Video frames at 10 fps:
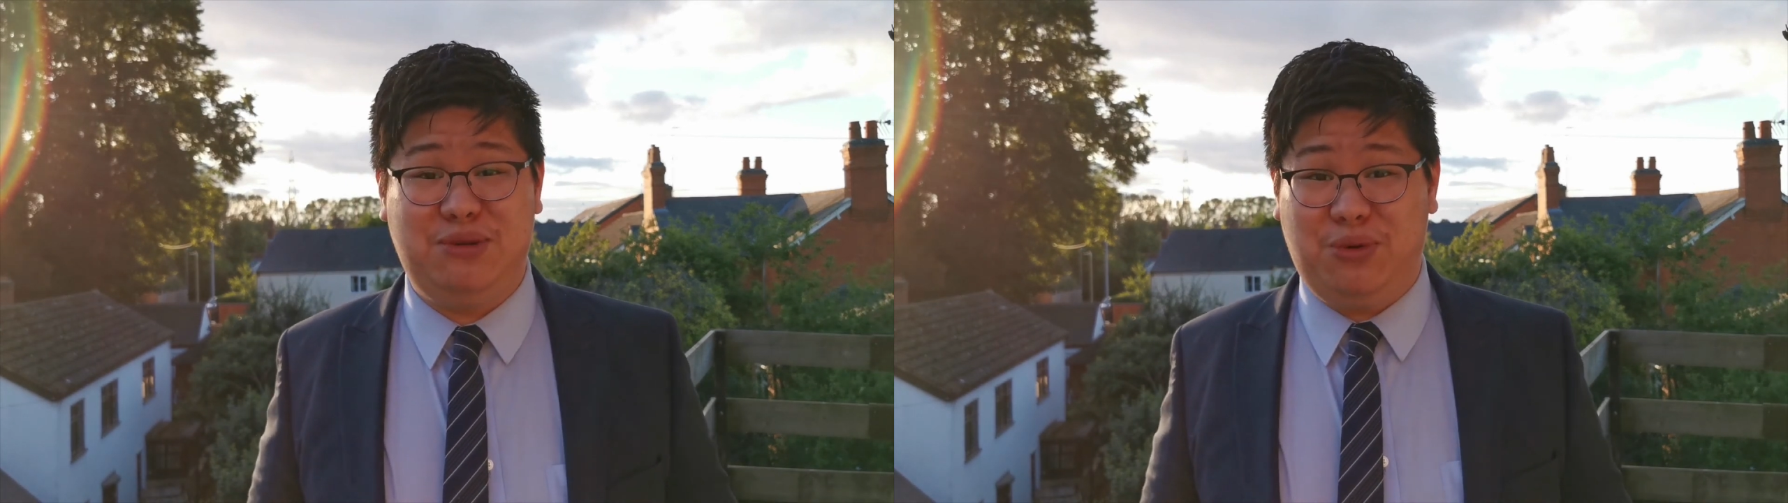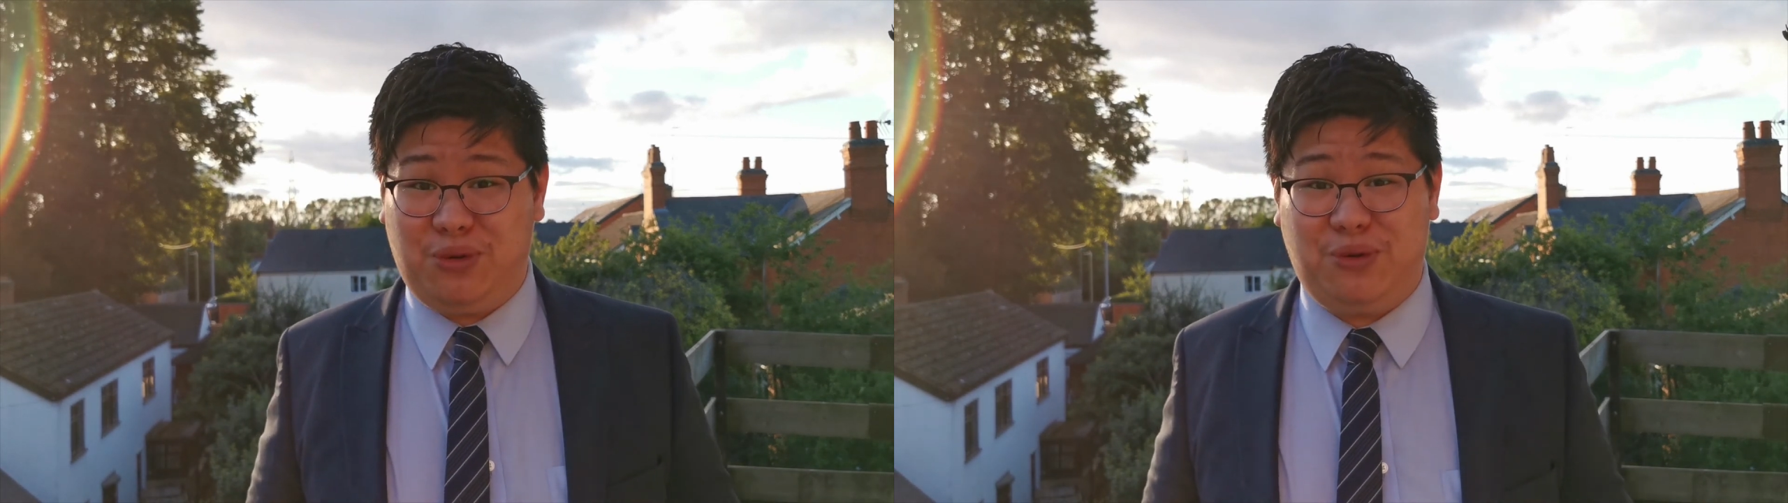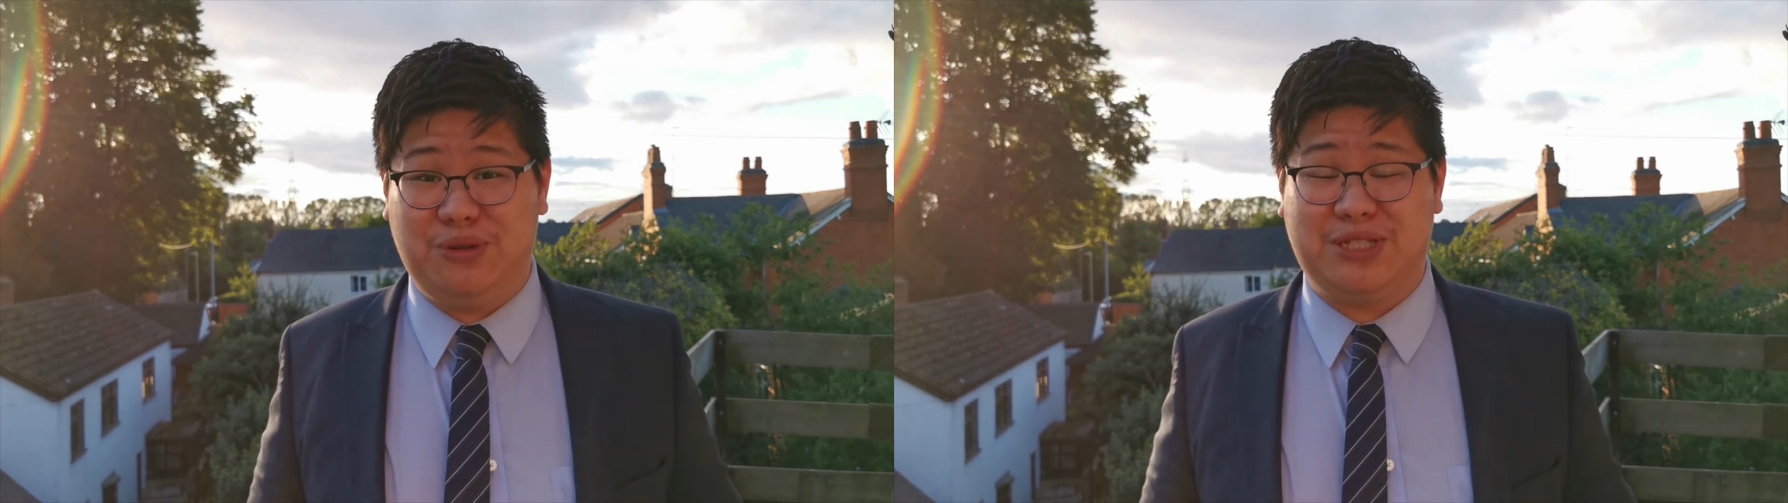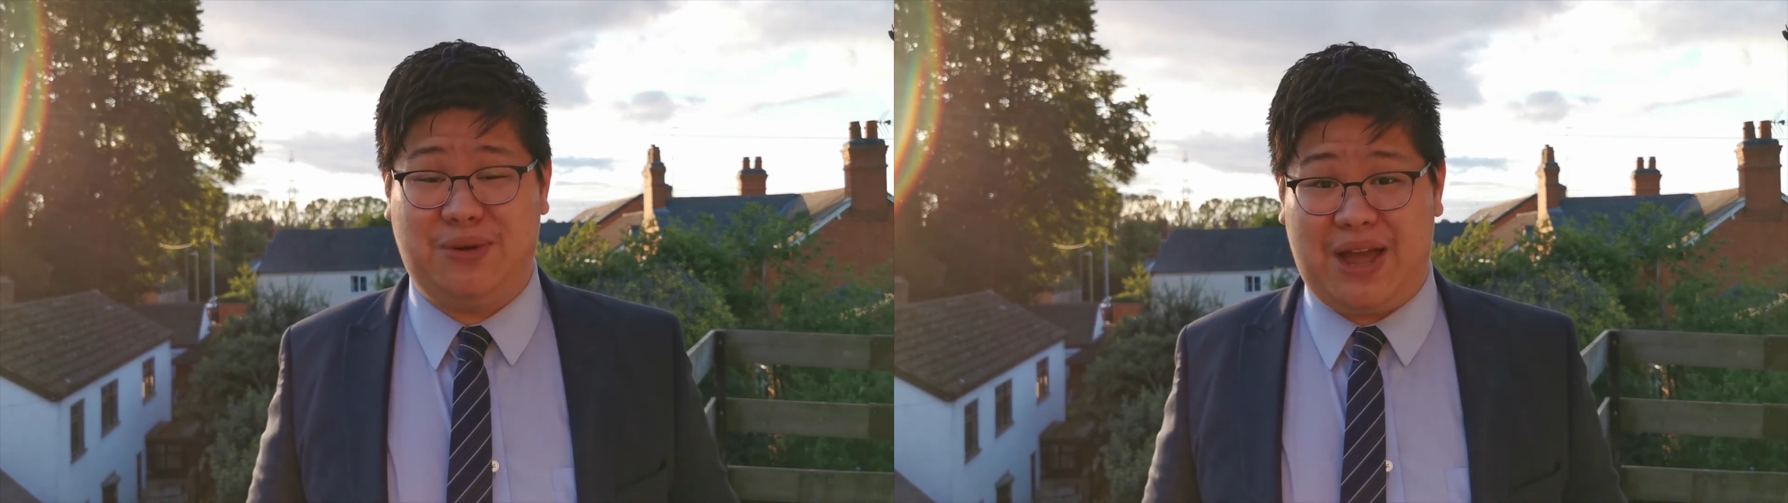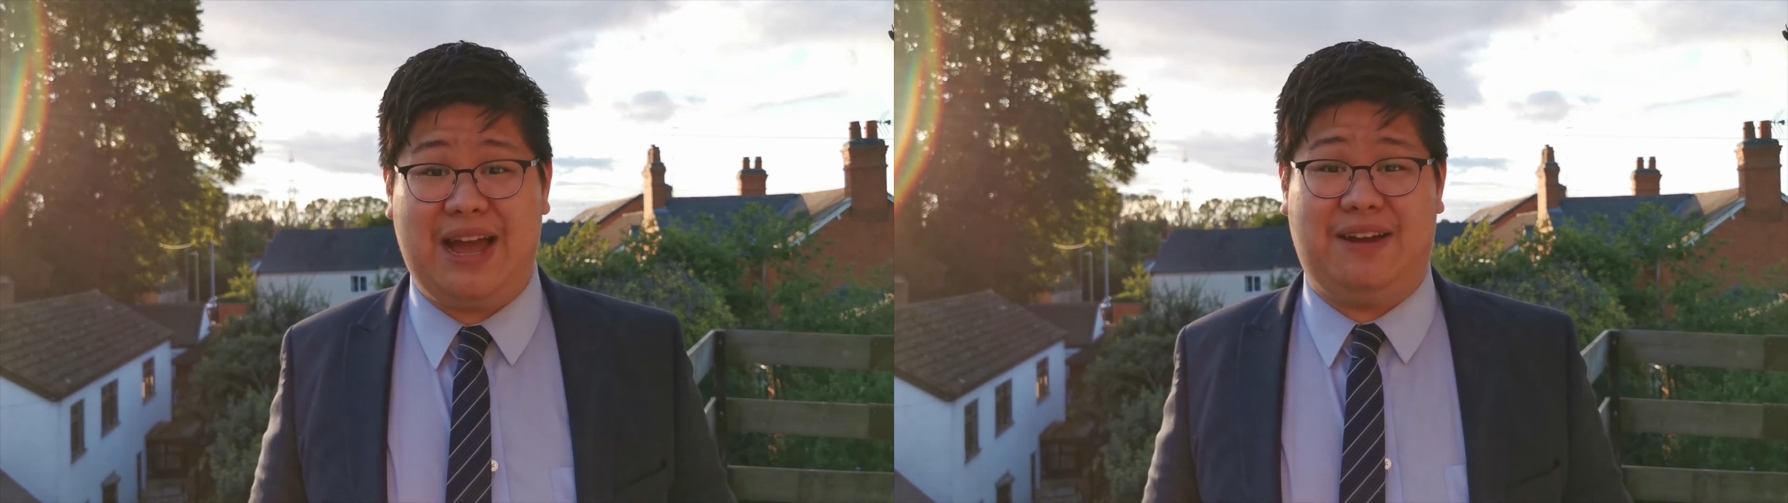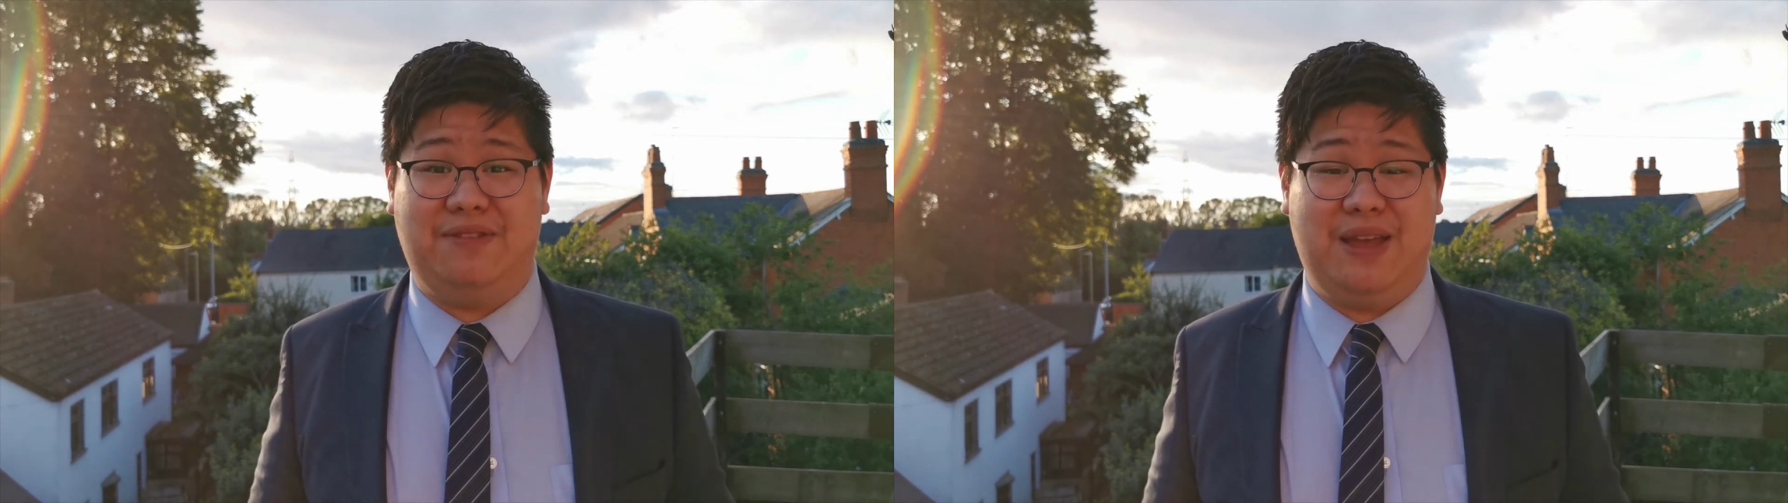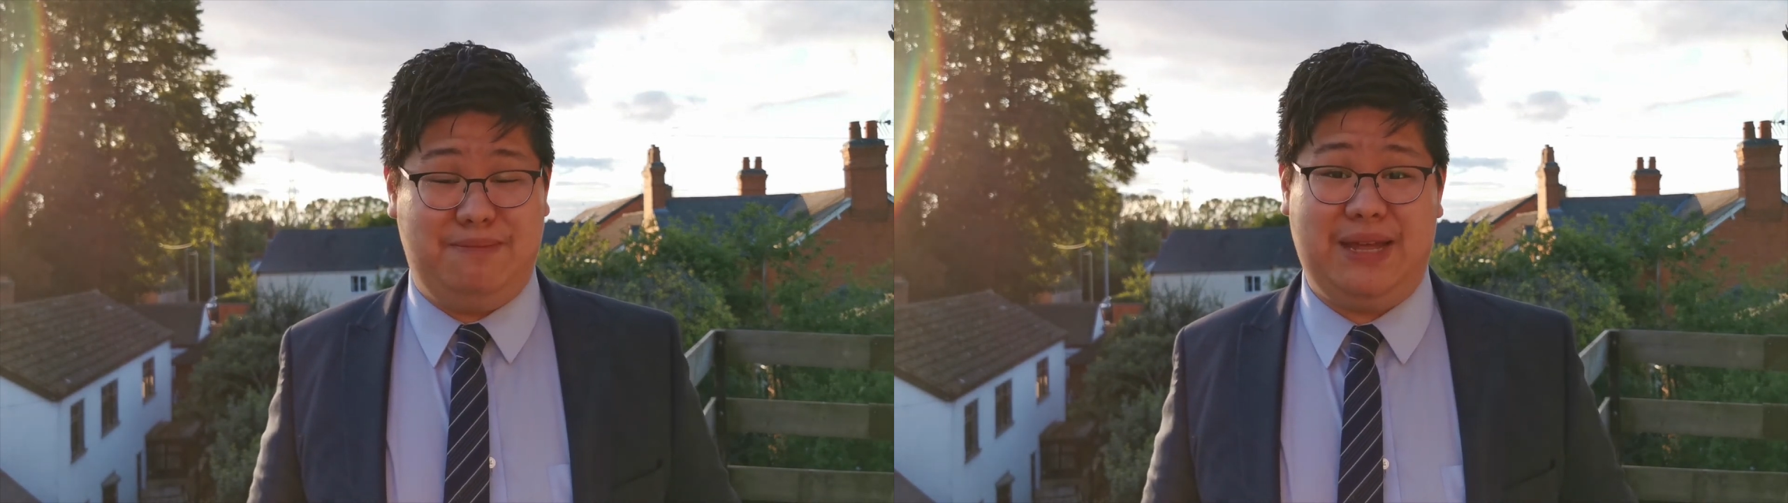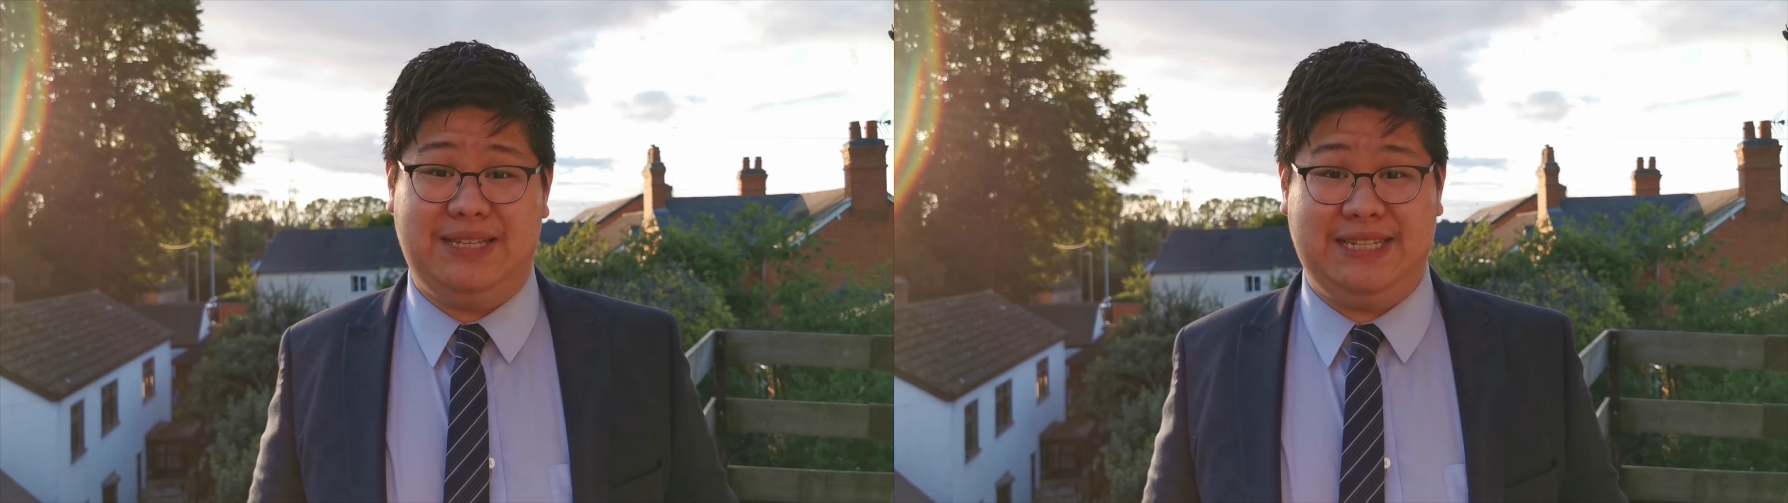you will also have a
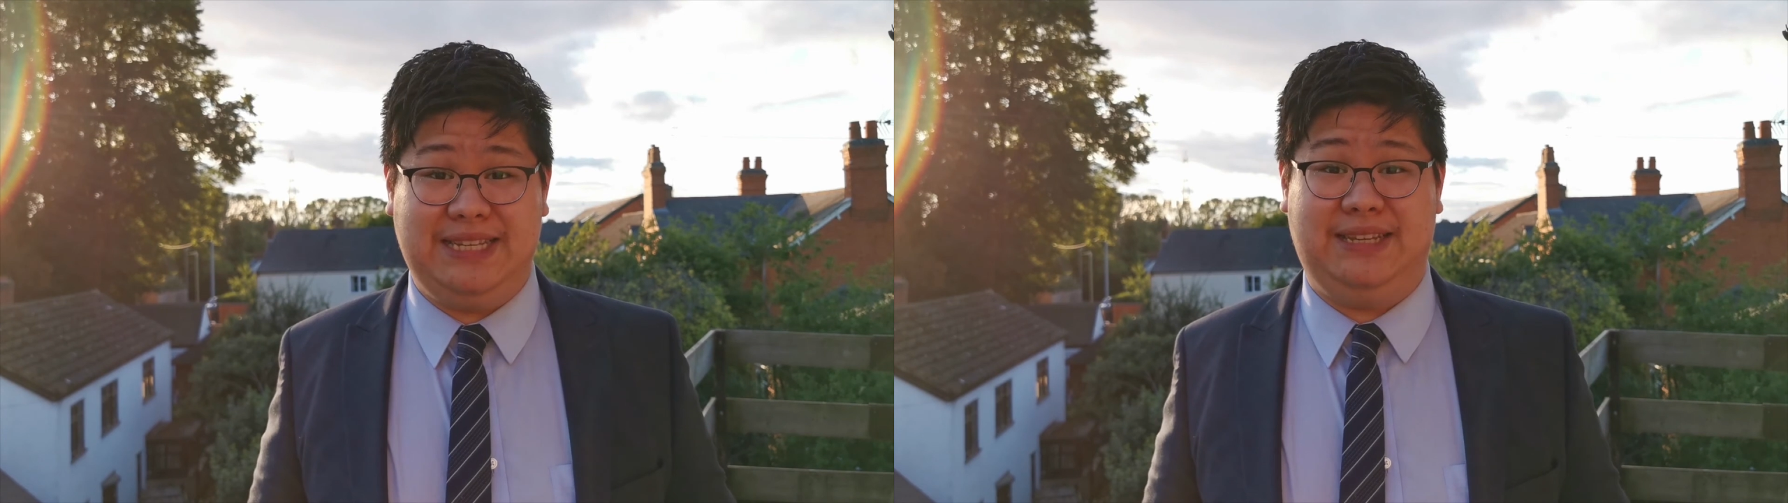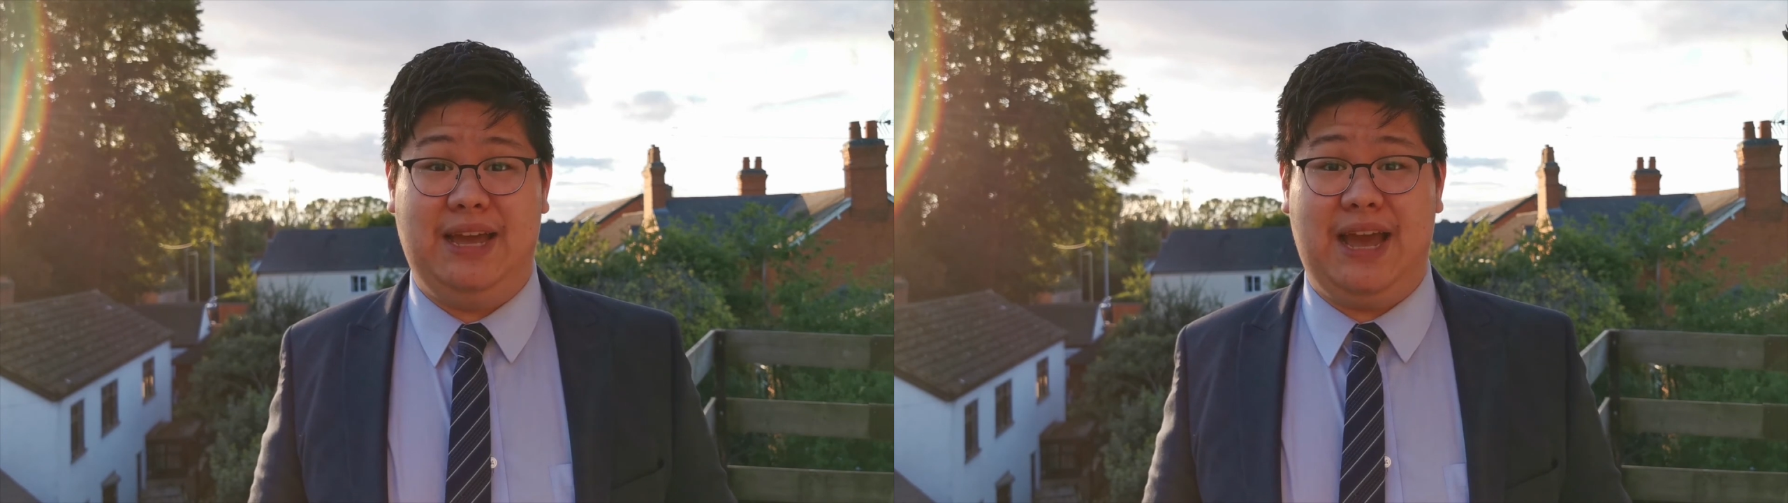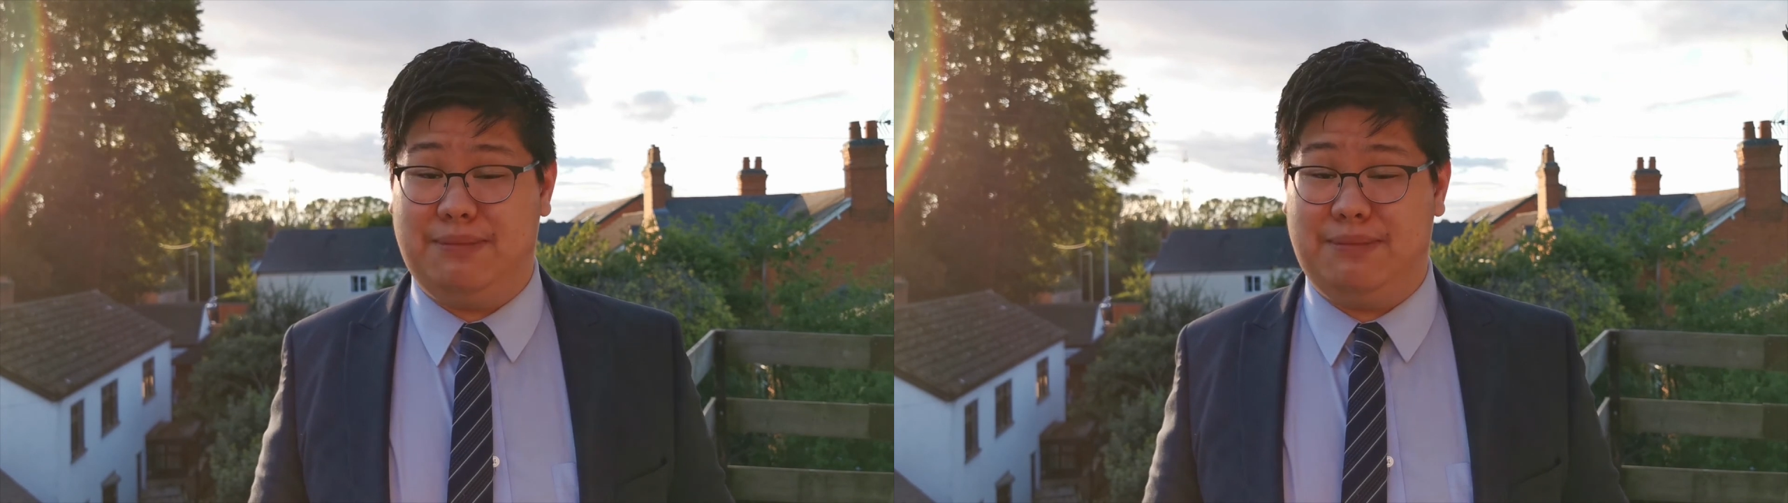mentee